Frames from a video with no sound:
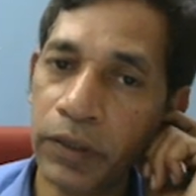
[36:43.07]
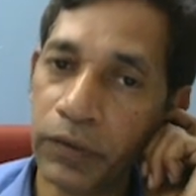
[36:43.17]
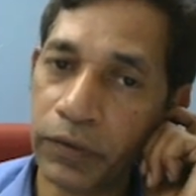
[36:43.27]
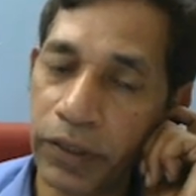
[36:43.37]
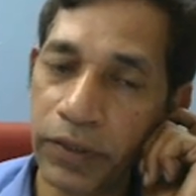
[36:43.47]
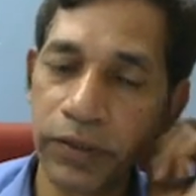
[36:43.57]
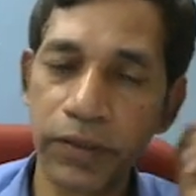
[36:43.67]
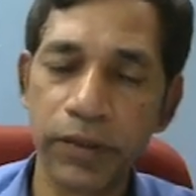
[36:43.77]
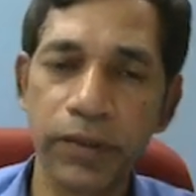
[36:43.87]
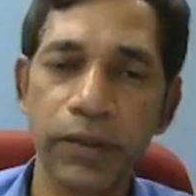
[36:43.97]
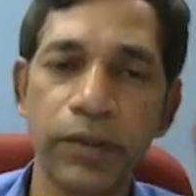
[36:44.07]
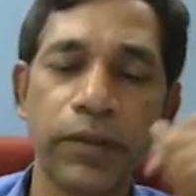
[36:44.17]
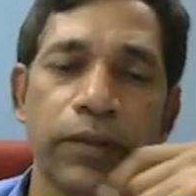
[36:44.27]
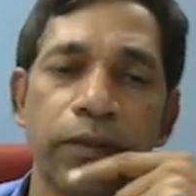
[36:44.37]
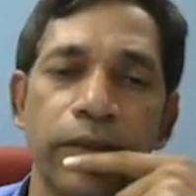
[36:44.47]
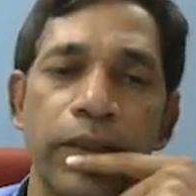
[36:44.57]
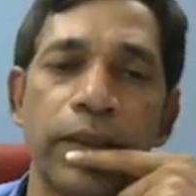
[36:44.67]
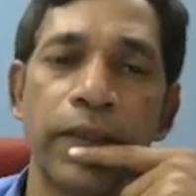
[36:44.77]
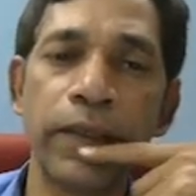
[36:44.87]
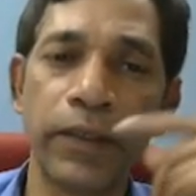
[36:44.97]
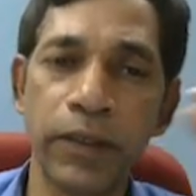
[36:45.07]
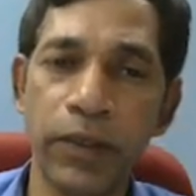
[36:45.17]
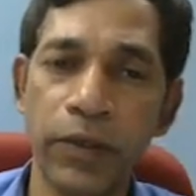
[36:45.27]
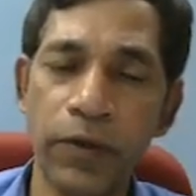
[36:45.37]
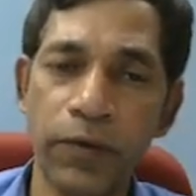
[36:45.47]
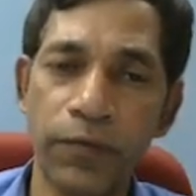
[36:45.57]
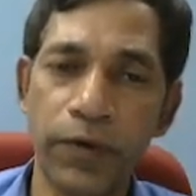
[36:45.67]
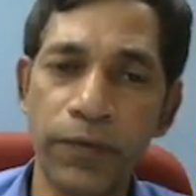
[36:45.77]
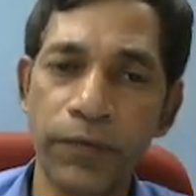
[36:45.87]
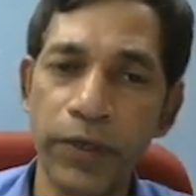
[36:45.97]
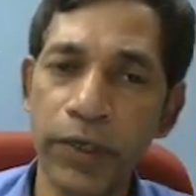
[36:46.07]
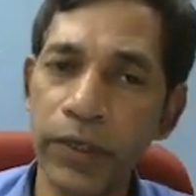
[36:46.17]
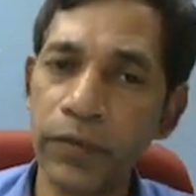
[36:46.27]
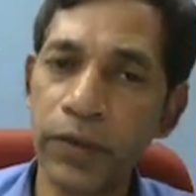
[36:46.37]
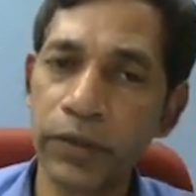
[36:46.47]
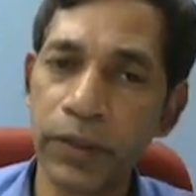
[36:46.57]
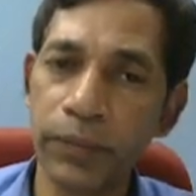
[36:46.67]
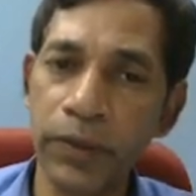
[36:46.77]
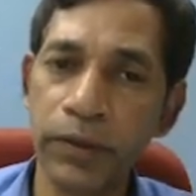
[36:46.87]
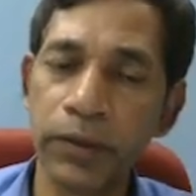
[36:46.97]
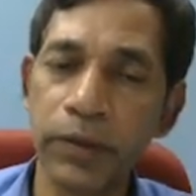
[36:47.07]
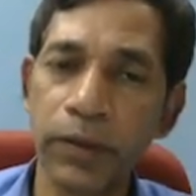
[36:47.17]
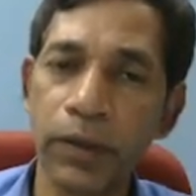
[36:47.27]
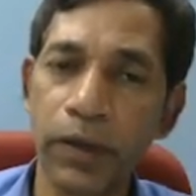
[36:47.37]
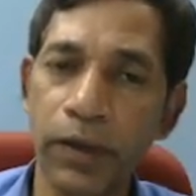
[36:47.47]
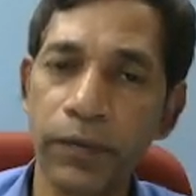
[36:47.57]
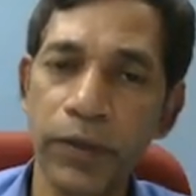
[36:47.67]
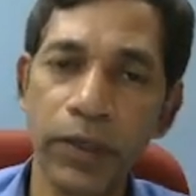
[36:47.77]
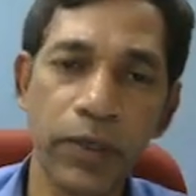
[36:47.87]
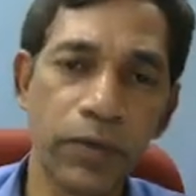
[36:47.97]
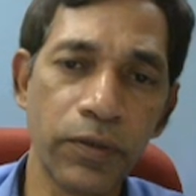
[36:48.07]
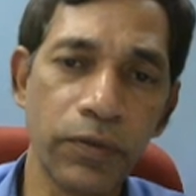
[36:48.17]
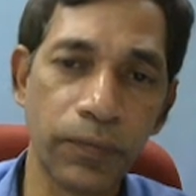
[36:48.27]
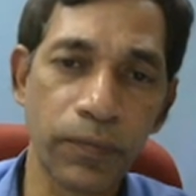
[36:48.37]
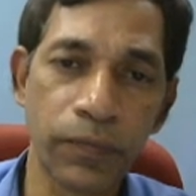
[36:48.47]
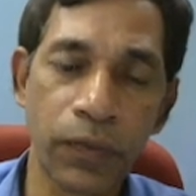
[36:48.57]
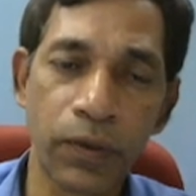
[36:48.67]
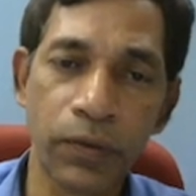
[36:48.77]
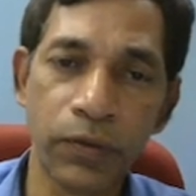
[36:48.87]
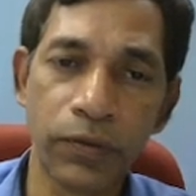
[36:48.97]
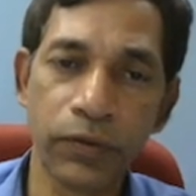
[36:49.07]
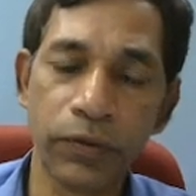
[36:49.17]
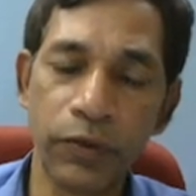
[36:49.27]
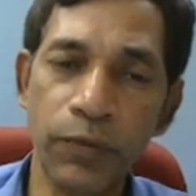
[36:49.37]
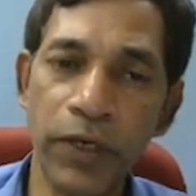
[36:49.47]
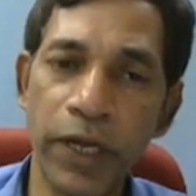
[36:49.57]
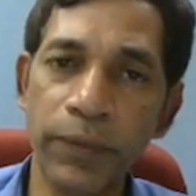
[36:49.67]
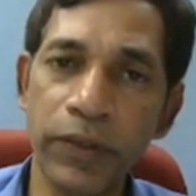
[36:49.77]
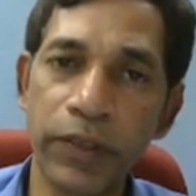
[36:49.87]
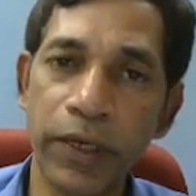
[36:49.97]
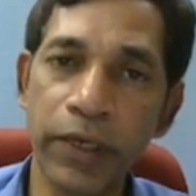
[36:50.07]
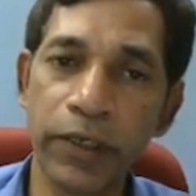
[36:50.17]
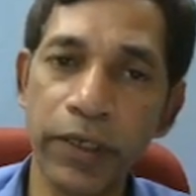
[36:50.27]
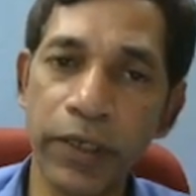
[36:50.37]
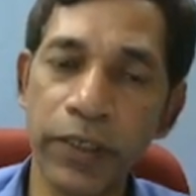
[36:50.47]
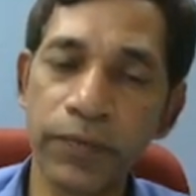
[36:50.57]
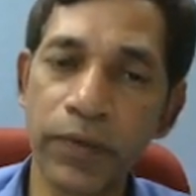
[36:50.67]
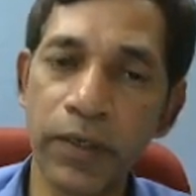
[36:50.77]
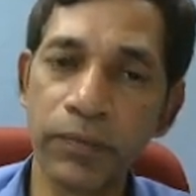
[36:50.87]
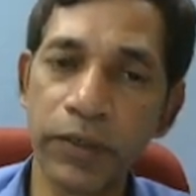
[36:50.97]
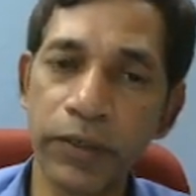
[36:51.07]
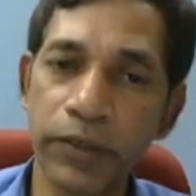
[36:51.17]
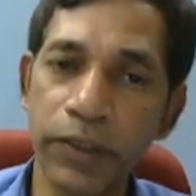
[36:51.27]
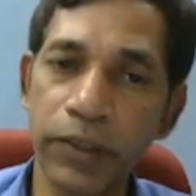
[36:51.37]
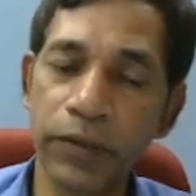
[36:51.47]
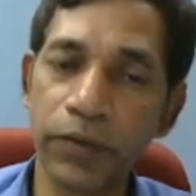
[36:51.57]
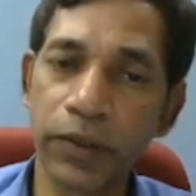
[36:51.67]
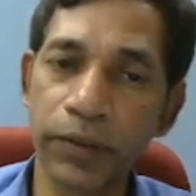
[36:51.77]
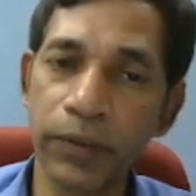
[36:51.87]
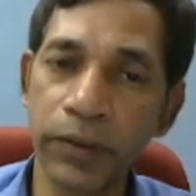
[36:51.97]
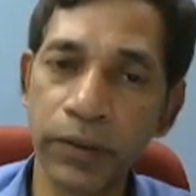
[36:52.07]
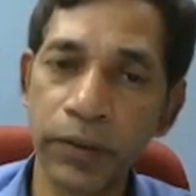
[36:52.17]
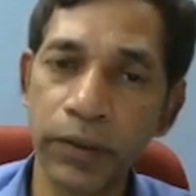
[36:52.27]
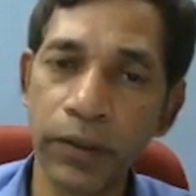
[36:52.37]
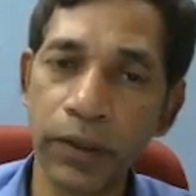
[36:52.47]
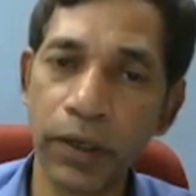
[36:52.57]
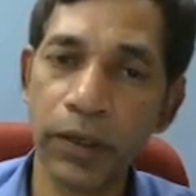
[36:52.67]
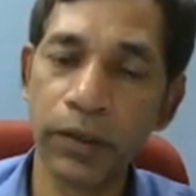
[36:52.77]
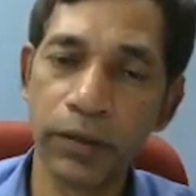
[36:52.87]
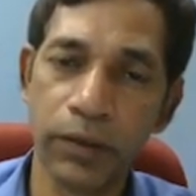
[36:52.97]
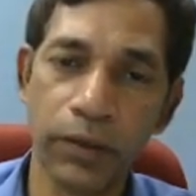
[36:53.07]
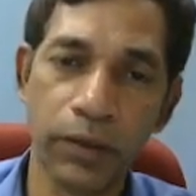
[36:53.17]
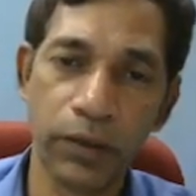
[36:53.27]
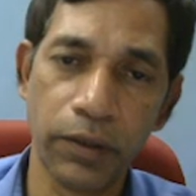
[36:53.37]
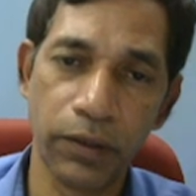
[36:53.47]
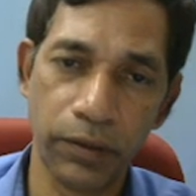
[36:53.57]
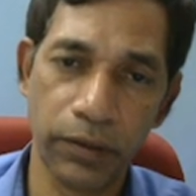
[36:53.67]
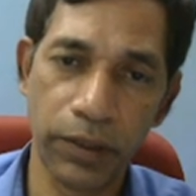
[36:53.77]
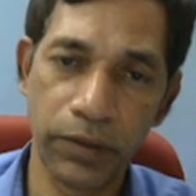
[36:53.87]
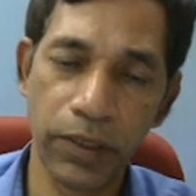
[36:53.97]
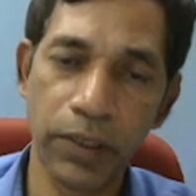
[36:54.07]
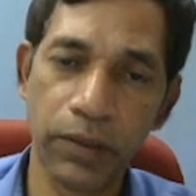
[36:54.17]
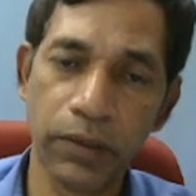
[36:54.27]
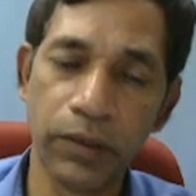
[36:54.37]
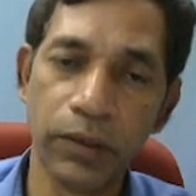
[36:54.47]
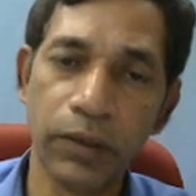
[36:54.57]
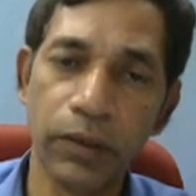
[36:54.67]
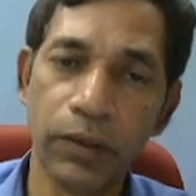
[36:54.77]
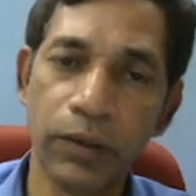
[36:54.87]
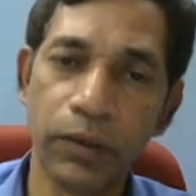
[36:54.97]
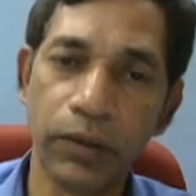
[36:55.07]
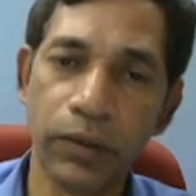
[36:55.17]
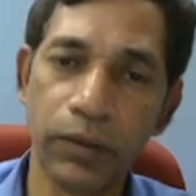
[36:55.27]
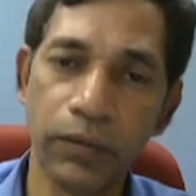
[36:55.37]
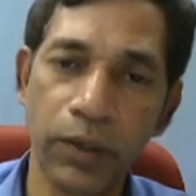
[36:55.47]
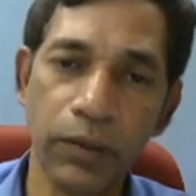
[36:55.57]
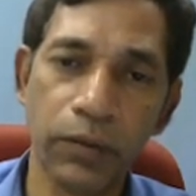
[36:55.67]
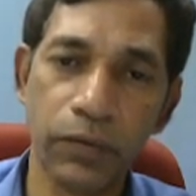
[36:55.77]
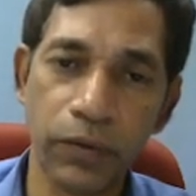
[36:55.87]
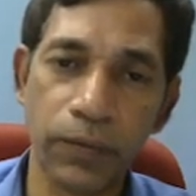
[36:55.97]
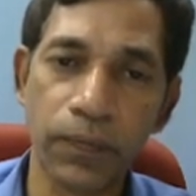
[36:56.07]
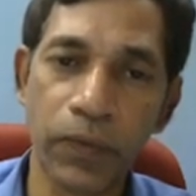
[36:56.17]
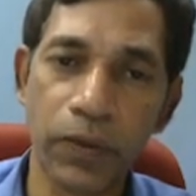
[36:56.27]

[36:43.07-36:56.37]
you just see that from where you are coming and where you are going. So you will have the direct edge from the state you are coming and the state you are going.